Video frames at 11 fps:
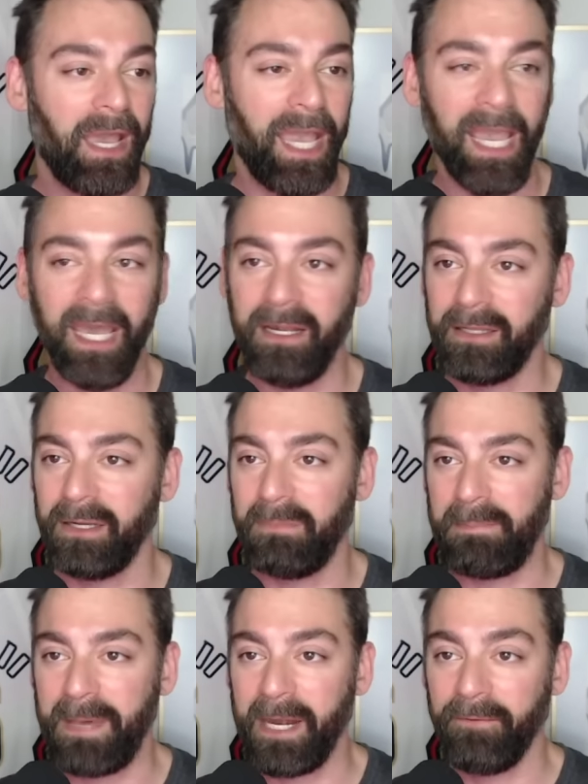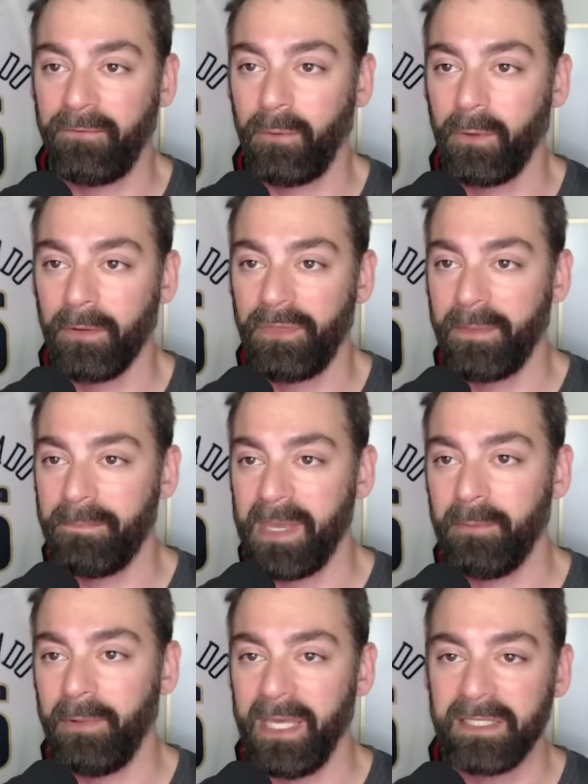and a little bit better for the
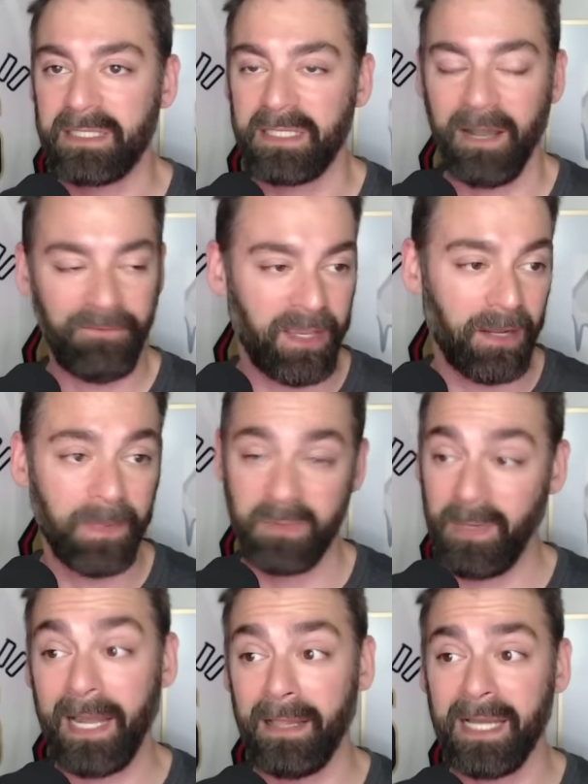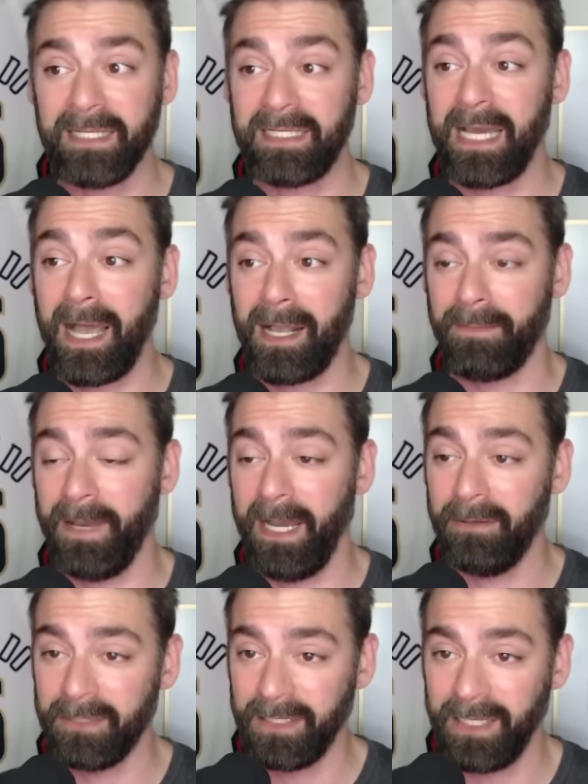midweek stuff here, because we got a lot to talk
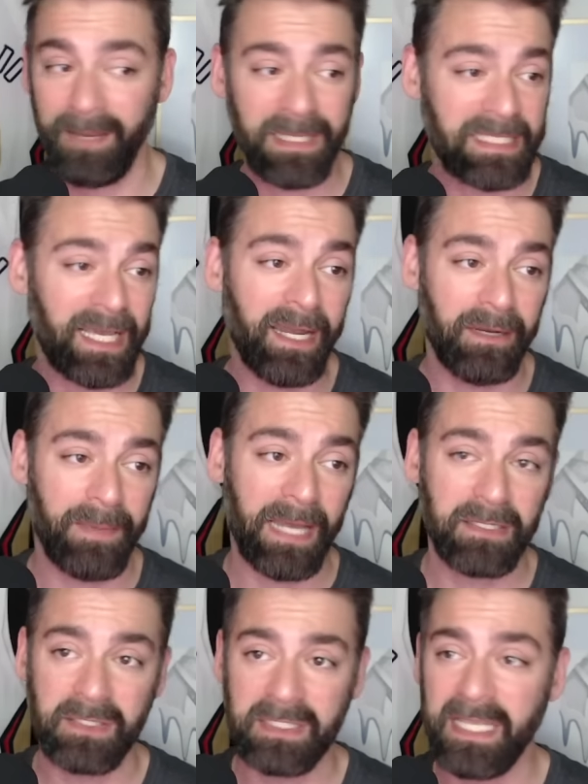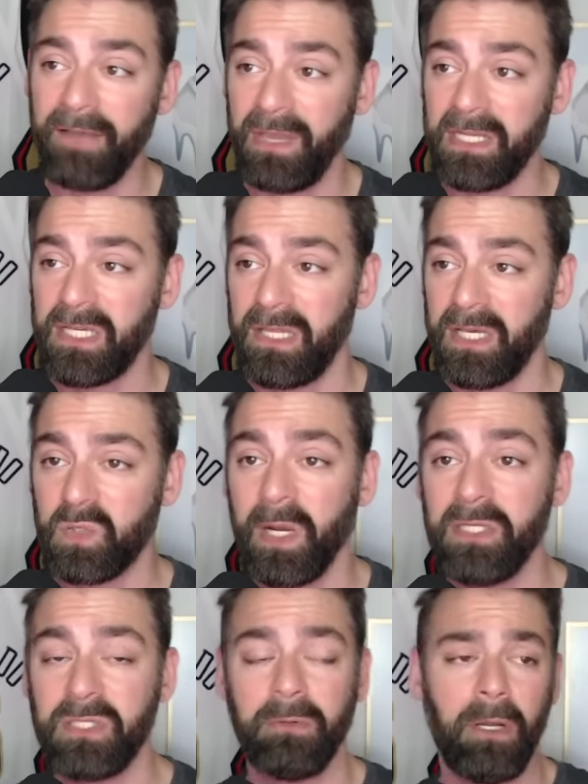about, and I'm excited about it. So let's dive into this,
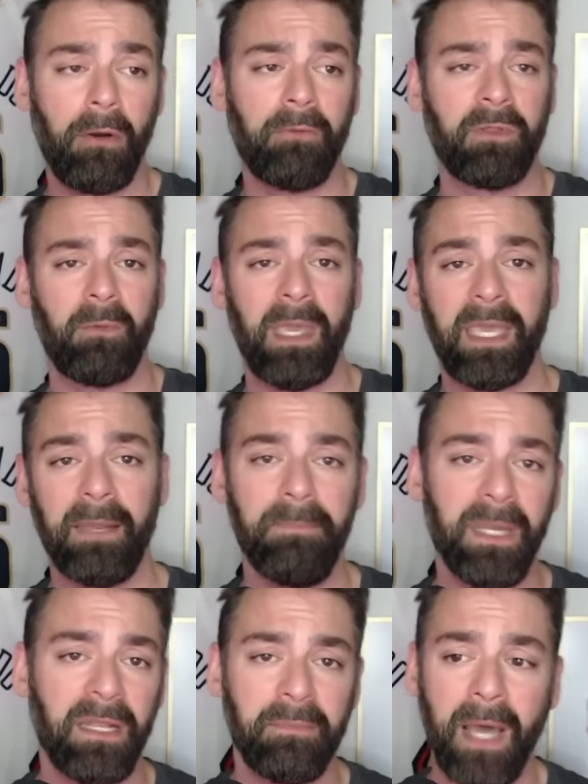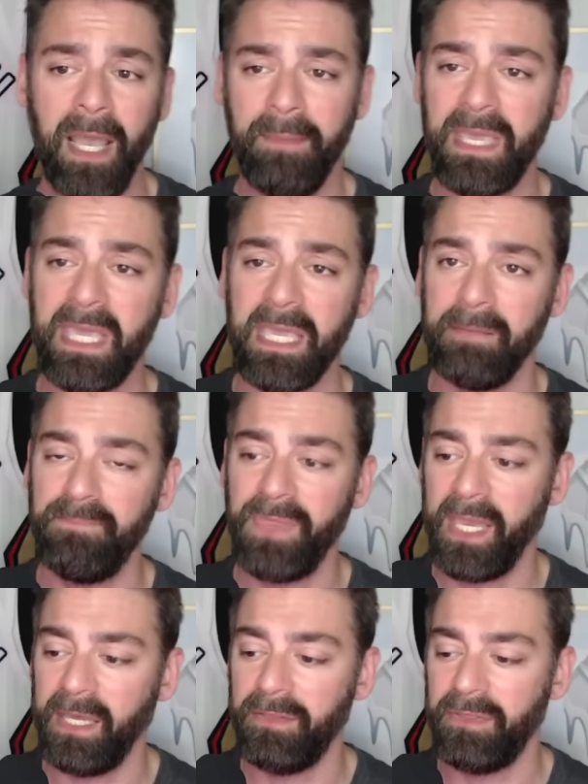right? two and oh over the weekend, beating the Miami Heat
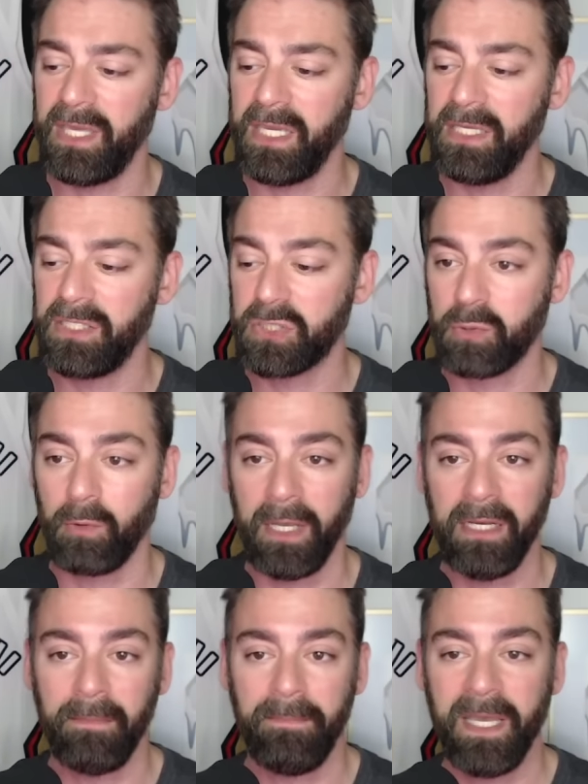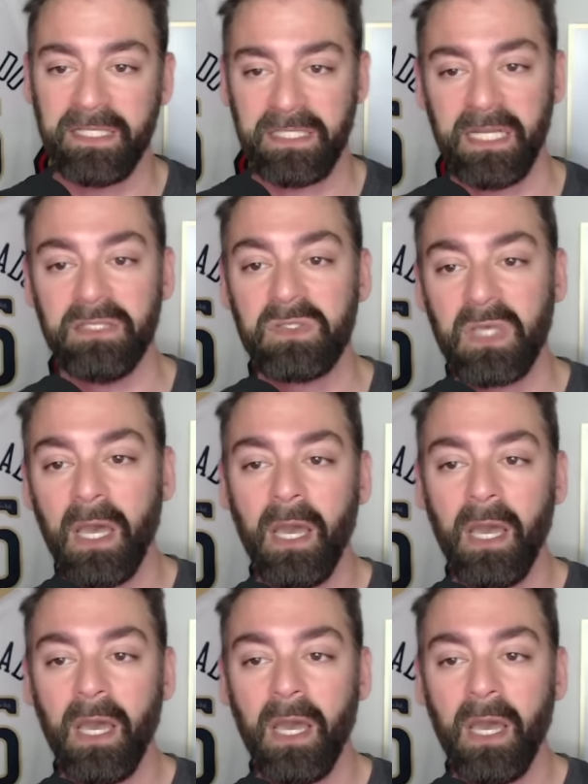and the Detroit Pistons.